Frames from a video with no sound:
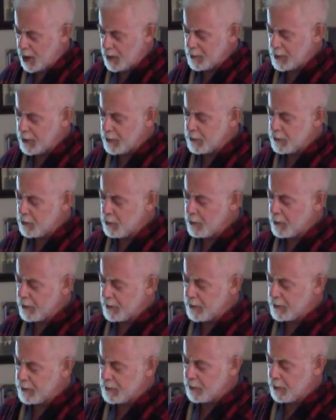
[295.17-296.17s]

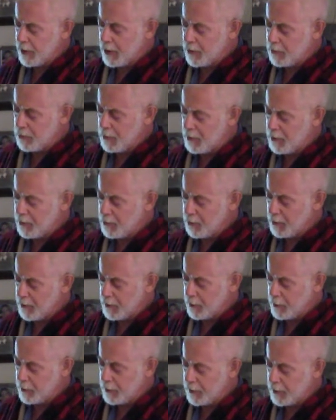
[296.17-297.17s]
adored his grandmother with
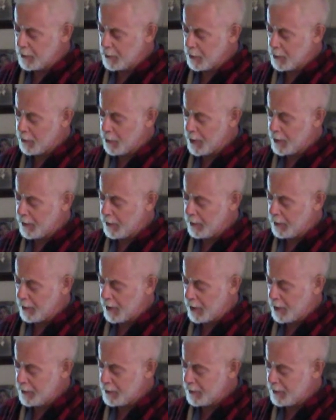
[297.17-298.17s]
her Ukrainian
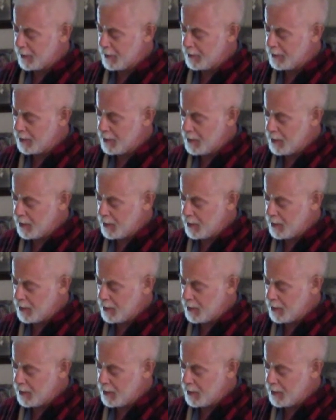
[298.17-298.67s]
accent,